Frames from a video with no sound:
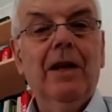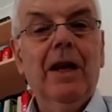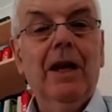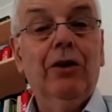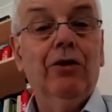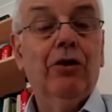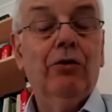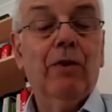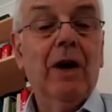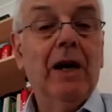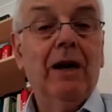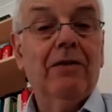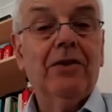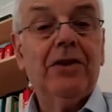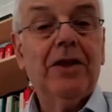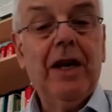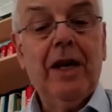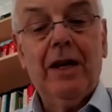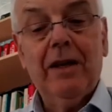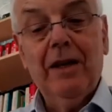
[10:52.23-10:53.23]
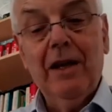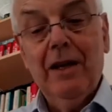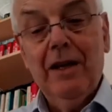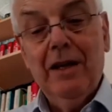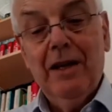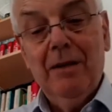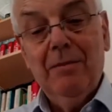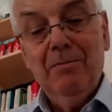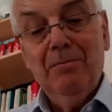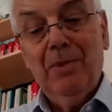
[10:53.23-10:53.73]
He could well have said,
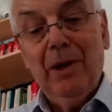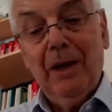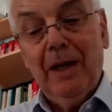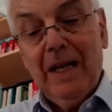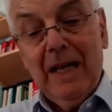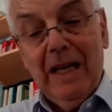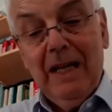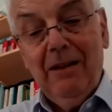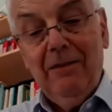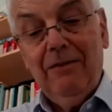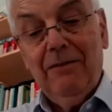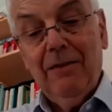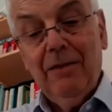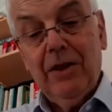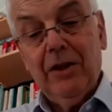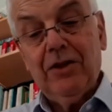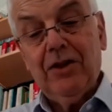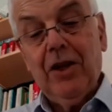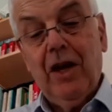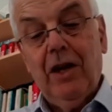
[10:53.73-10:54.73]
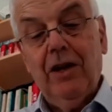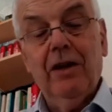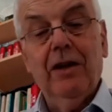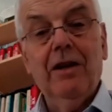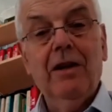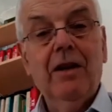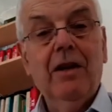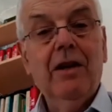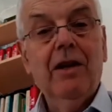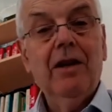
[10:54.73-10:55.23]
believe the Son.
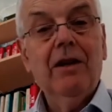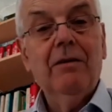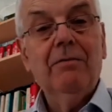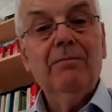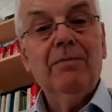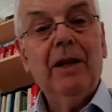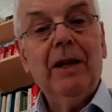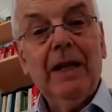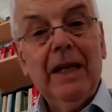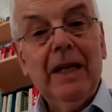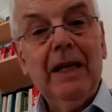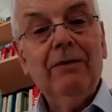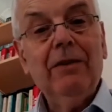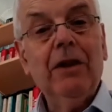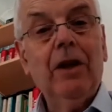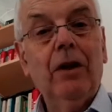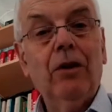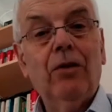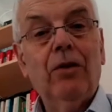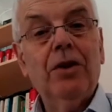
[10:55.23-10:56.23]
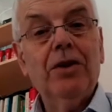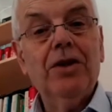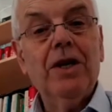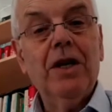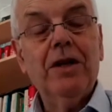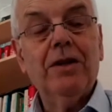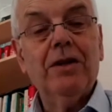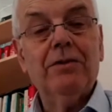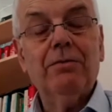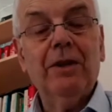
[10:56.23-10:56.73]
Believe in the Lord
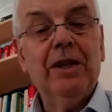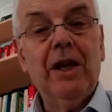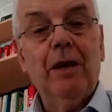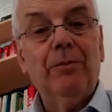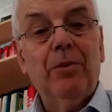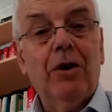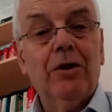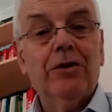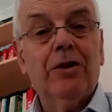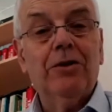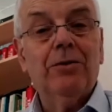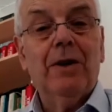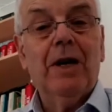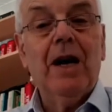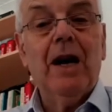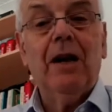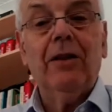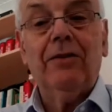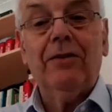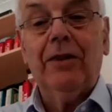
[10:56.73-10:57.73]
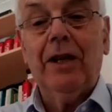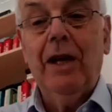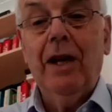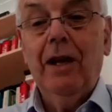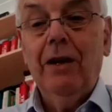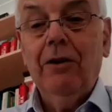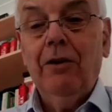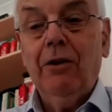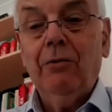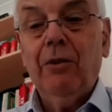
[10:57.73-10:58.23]
Jesus. When the apostles were asked,
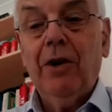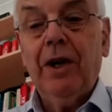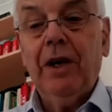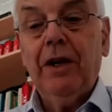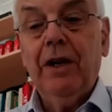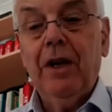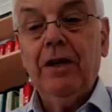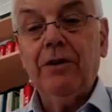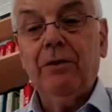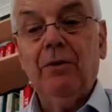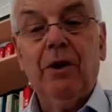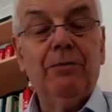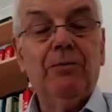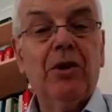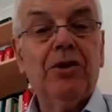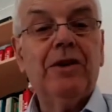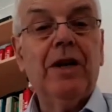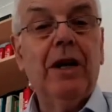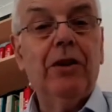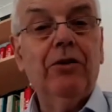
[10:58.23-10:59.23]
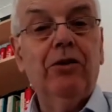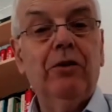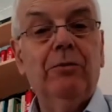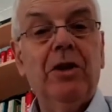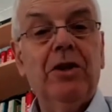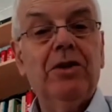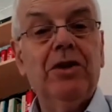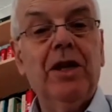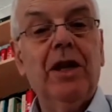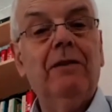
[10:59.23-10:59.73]
on one occasion, What must I do to
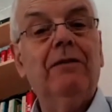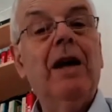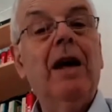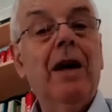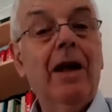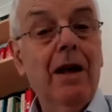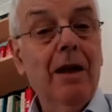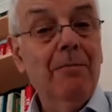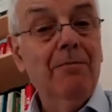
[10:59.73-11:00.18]
be saved?